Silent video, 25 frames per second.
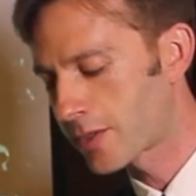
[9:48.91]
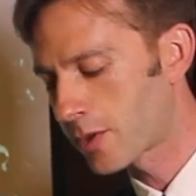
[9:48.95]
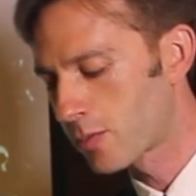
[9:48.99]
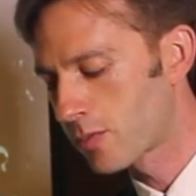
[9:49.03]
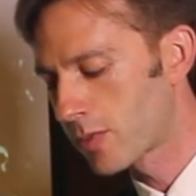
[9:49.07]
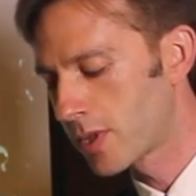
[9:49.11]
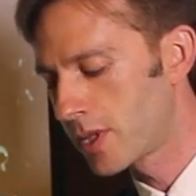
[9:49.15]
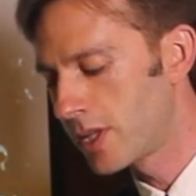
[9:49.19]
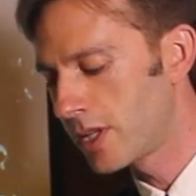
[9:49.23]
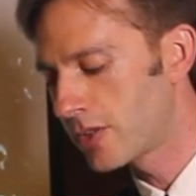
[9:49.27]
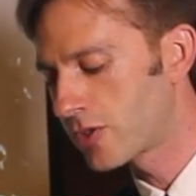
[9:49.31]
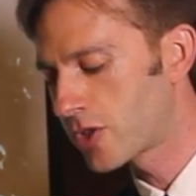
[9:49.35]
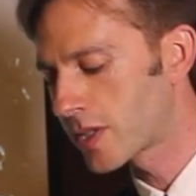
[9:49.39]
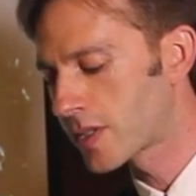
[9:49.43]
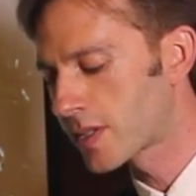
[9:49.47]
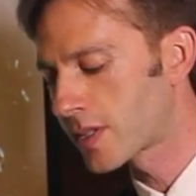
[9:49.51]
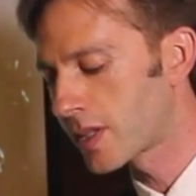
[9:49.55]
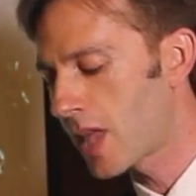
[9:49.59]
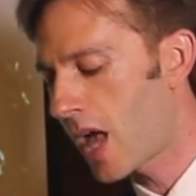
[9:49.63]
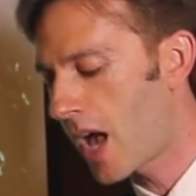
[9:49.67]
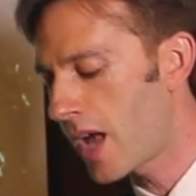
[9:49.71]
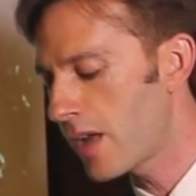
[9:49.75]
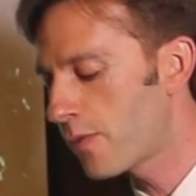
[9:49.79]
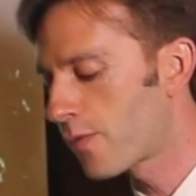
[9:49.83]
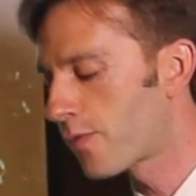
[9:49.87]
as a
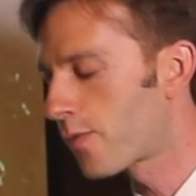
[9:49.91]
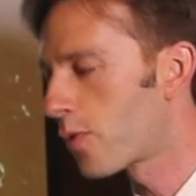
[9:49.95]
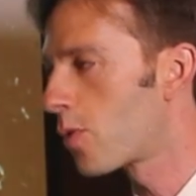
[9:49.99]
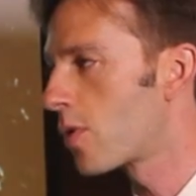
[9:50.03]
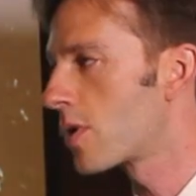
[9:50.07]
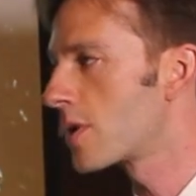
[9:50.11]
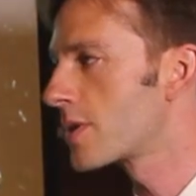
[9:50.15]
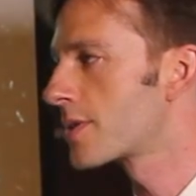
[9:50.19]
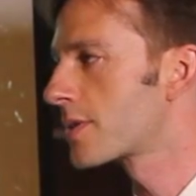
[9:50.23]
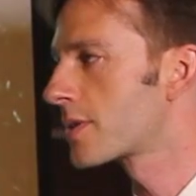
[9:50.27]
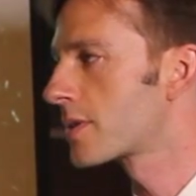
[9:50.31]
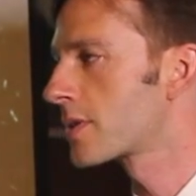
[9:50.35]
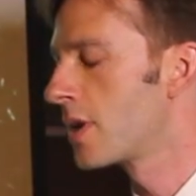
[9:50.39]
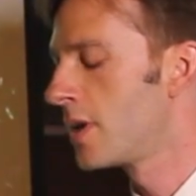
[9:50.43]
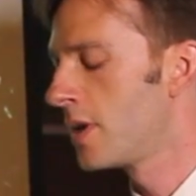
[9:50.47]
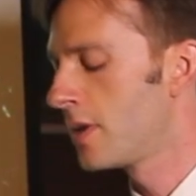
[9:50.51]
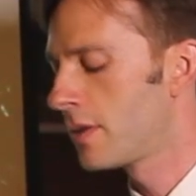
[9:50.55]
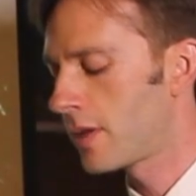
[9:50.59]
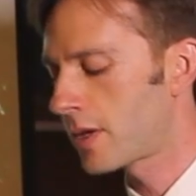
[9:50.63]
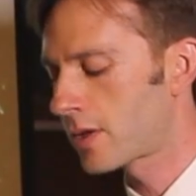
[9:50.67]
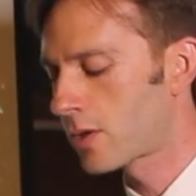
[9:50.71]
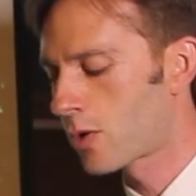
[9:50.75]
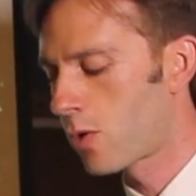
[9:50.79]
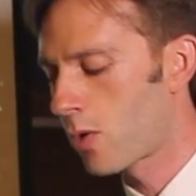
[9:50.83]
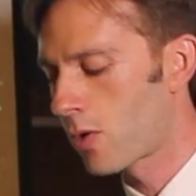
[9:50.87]
religious life
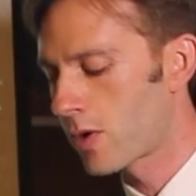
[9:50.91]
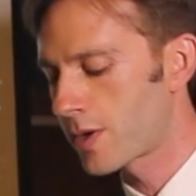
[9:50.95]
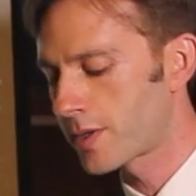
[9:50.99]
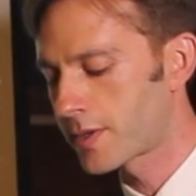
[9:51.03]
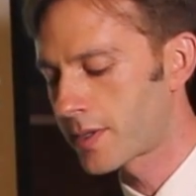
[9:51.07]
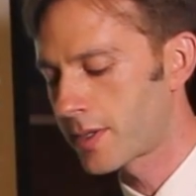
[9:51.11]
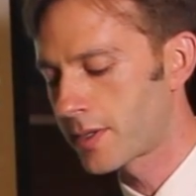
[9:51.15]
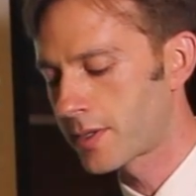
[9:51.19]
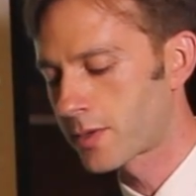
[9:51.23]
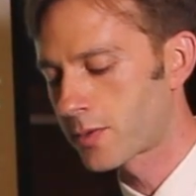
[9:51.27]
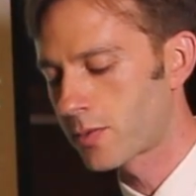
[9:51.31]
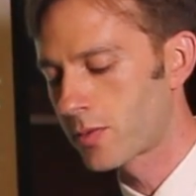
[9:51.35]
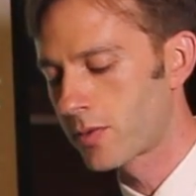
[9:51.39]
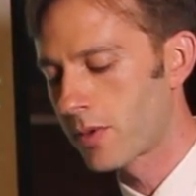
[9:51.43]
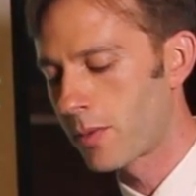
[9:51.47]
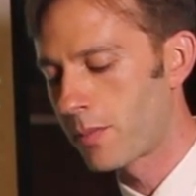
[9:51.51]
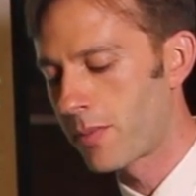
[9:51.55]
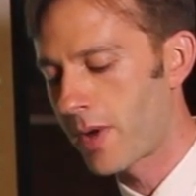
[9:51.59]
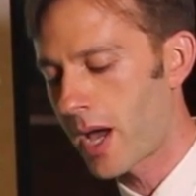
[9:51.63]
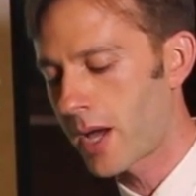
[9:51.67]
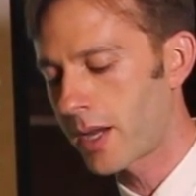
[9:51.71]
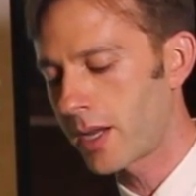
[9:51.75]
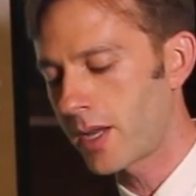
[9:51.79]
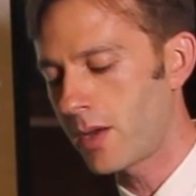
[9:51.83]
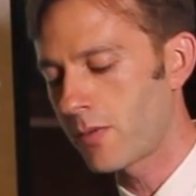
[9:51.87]
force that courses
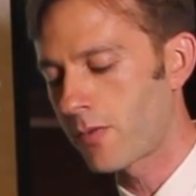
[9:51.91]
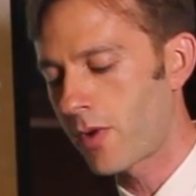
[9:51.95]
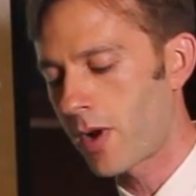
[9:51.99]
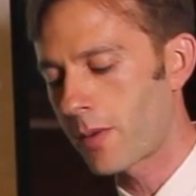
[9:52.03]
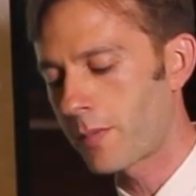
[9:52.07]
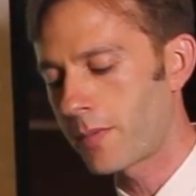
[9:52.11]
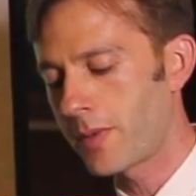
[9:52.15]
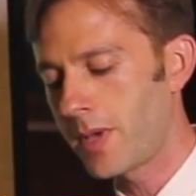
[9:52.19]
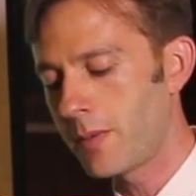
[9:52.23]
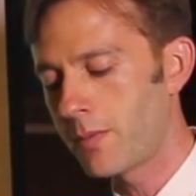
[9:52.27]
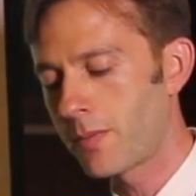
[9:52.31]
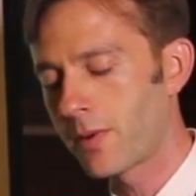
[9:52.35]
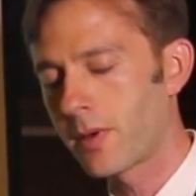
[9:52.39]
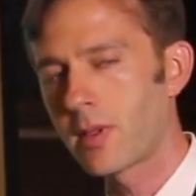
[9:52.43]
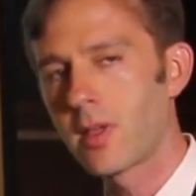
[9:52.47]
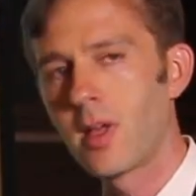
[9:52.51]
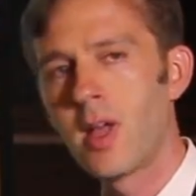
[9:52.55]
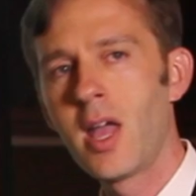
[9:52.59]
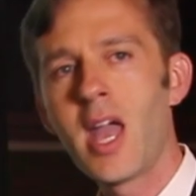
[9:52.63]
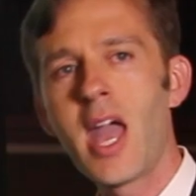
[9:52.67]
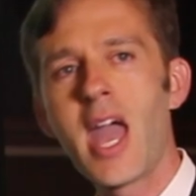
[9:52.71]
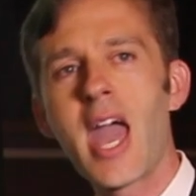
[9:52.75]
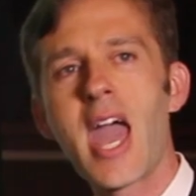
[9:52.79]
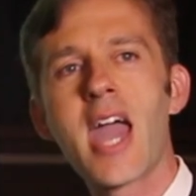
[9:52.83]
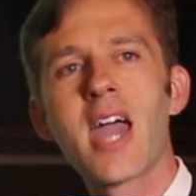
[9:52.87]
through the body of our
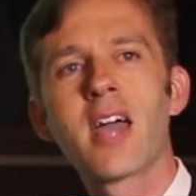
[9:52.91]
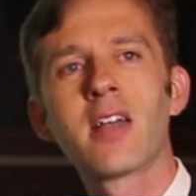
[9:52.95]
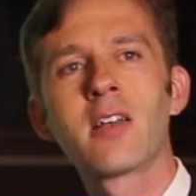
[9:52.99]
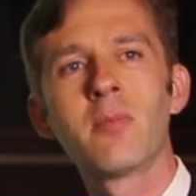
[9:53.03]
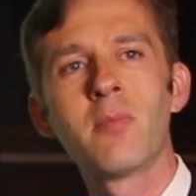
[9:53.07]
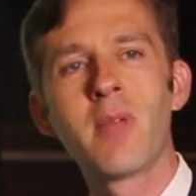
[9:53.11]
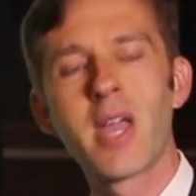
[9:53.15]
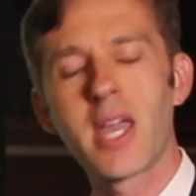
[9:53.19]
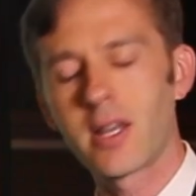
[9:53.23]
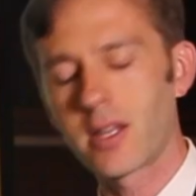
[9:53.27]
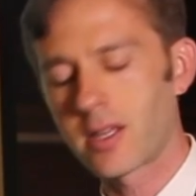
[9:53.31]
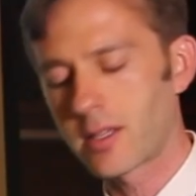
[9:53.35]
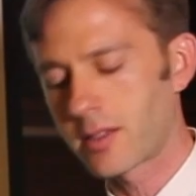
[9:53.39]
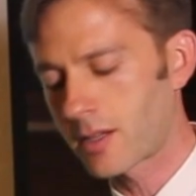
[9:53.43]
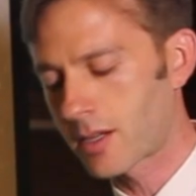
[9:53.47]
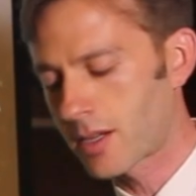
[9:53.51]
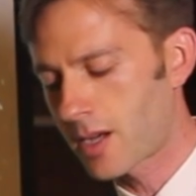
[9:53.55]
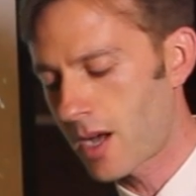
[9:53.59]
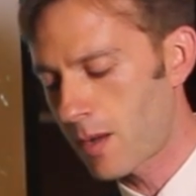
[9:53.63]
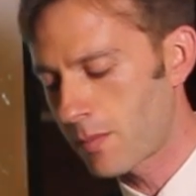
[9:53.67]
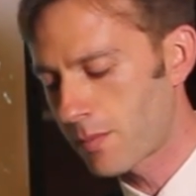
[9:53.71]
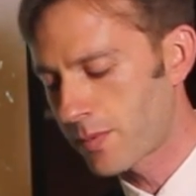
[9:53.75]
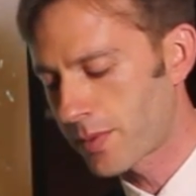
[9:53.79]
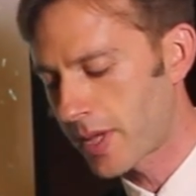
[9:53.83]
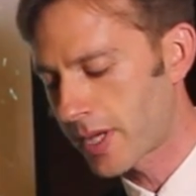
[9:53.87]
people,
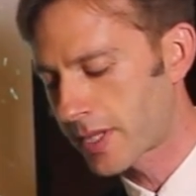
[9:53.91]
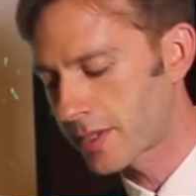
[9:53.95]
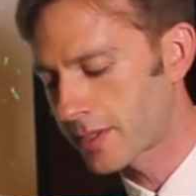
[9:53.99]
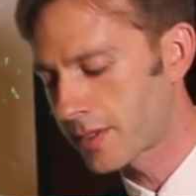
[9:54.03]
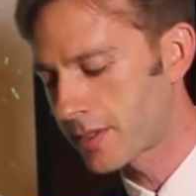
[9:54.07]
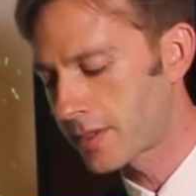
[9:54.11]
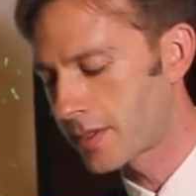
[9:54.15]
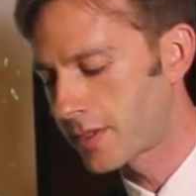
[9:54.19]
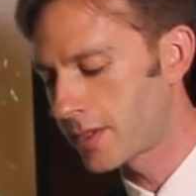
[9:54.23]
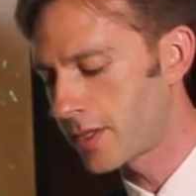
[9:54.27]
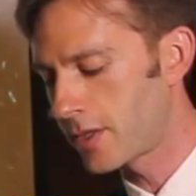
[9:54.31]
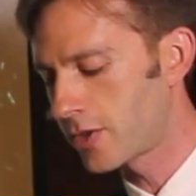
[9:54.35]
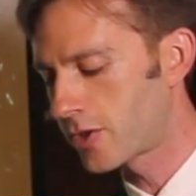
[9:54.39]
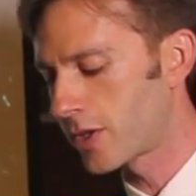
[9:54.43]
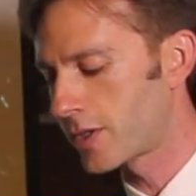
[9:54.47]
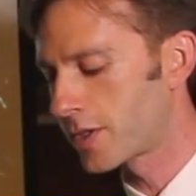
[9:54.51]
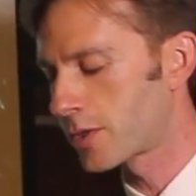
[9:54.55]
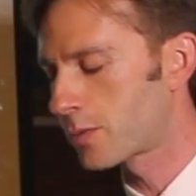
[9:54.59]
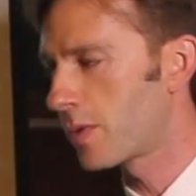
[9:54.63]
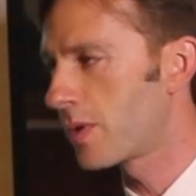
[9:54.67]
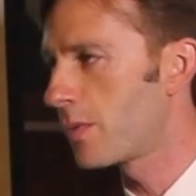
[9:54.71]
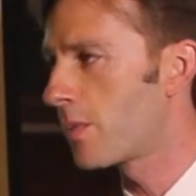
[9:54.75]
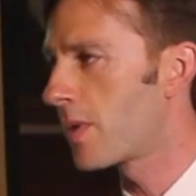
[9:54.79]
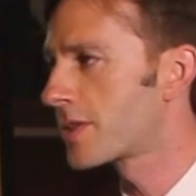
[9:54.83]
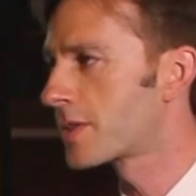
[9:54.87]
animating the complex
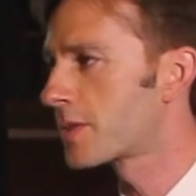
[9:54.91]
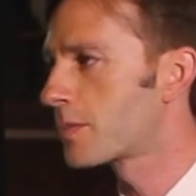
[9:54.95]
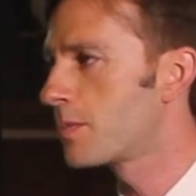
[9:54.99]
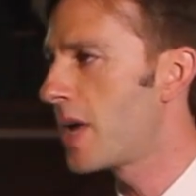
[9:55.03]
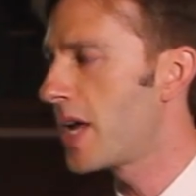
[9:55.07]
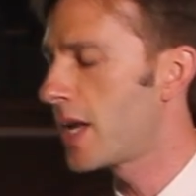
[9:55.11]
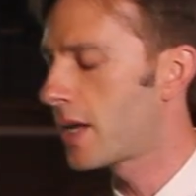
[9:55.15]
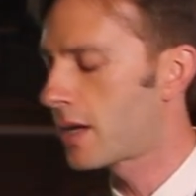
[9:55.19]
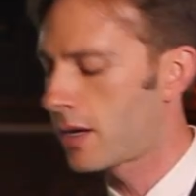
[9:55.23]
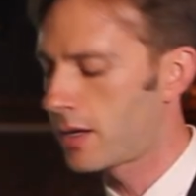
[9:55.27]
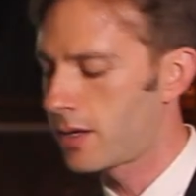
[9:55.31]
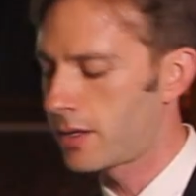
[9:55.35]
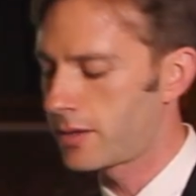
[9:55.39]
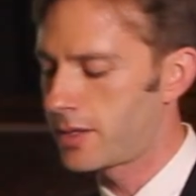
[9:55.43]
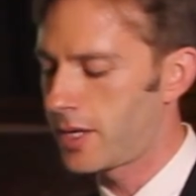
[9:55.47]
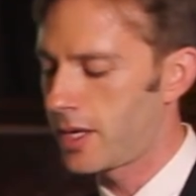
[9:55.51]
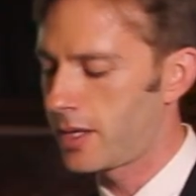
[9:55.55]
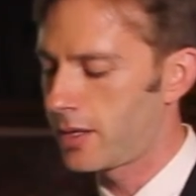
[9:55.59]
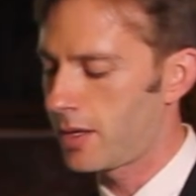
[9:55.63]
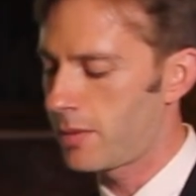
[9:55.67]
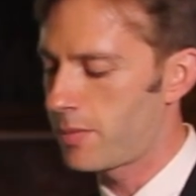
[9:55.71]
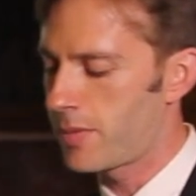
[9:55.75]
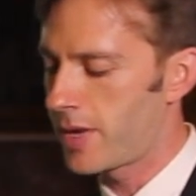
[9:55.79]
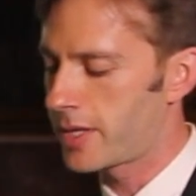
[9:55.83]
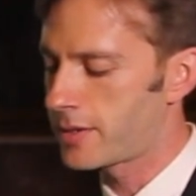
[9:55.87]
decisions we must make
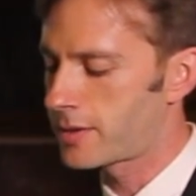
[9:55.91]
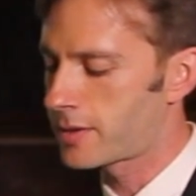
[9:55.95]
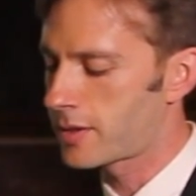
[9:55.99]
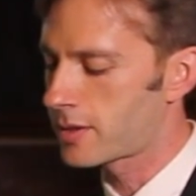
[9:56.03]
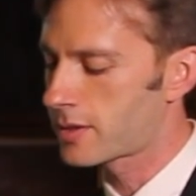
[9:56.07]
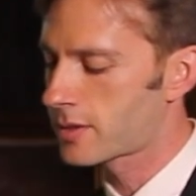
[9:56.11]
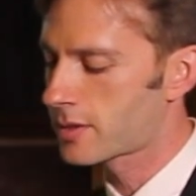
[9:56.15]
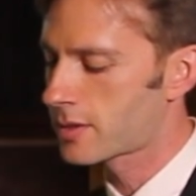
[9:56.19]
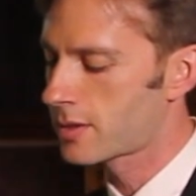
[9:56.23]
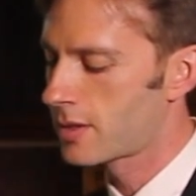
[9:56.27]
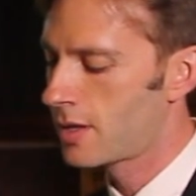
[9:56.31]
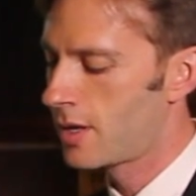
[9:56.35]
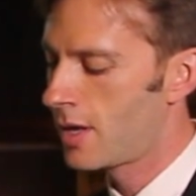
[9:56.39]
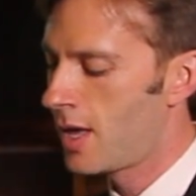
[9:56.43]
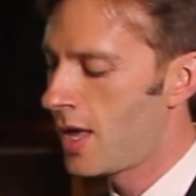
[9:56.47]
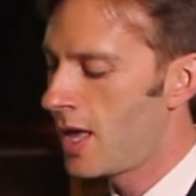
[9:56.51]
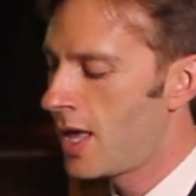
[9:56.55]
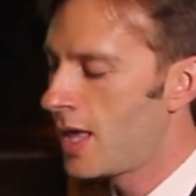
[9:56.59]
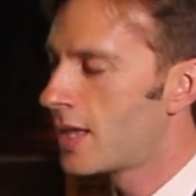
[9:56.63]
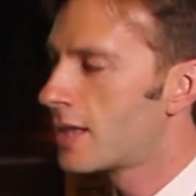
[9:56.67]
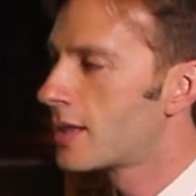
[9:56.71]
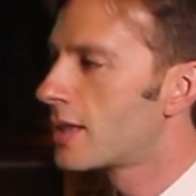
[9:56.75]
on a daily basis.